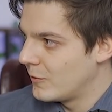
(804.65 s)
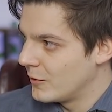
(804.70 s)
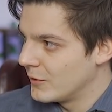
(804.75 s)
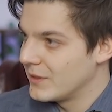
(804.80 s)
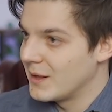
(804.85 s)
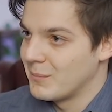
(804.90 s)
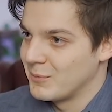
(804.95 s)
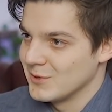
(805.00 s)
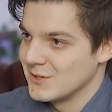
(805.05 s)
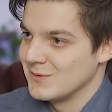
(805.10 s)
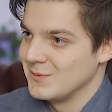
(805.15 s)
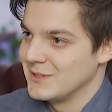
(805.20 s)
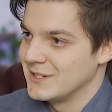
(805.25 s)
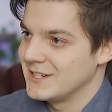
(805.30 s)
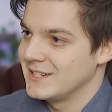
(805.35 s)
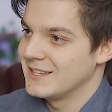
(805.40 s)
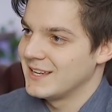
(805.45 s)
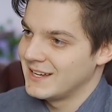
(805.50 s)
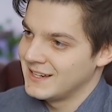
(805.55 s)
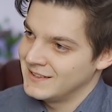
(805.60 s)
that possibility
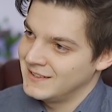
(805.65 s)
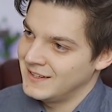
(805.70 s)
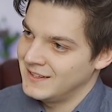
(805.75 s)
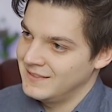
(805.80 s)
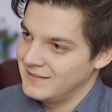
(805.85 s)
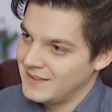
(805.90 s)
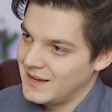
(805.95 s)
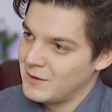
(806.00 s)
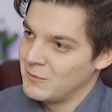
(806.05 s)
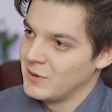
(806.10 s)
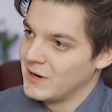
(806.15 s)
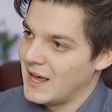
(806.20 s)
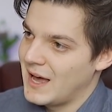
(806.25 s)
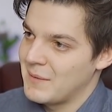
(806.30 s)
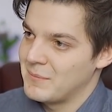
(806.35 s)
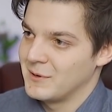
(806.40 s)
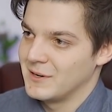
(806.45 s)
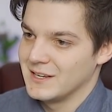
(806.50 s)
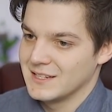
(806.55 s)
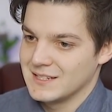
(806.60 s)
that will
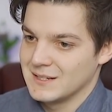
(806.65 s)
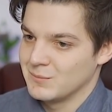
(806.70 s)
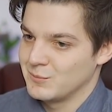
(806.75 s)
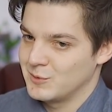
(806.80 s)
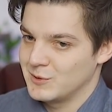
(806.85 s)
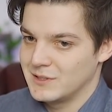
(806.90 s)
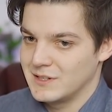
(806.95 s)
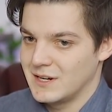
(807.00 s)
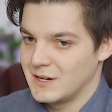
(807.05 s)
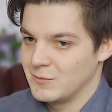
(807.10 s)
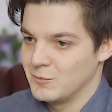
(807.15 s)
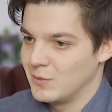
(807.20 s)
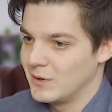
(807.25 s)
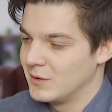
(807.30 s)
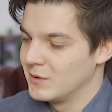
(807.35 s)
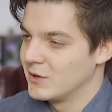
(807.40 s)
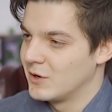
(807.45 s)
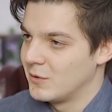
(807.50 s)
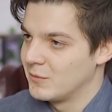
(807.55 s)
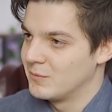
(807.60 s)
happen at some point, and
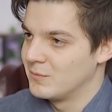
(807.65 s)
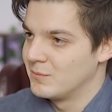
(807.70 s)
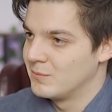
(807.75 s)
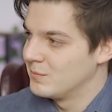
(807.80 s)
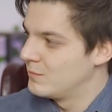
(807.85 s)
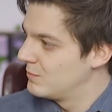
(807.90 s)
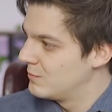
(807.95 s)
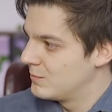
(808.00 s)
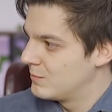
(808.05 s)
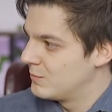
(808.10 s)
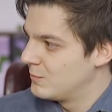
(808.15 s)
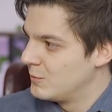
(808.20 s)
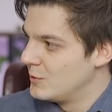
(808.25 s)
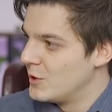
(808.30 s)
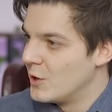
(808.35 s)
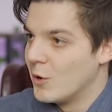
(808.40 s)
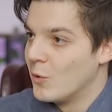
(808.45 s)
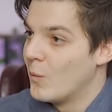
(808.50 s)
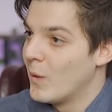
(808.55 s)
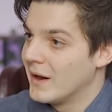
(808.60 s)
we'll not
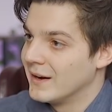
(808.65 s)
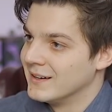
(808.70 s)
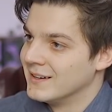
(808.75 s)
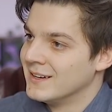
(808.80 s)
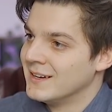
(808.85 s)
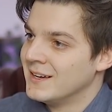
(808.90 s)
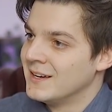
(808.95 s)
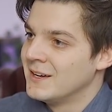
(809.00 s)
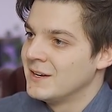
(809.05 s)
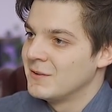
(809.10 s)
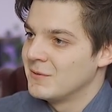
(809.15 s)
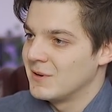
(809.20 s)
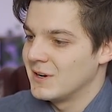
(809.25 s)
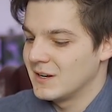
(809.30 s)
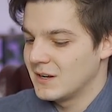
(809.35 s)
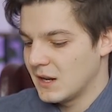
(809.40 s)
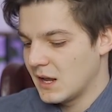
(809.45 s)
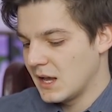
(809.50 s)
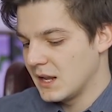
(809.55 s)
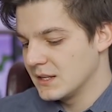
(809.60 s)
know when, right?
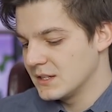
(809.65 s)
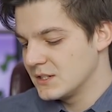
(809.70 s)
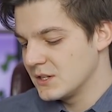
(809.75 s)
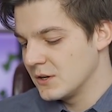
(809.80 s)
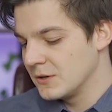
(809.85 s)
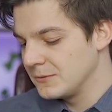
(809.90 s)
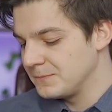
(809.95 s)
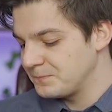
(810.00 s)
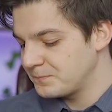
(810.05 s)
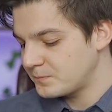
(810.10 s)
And so,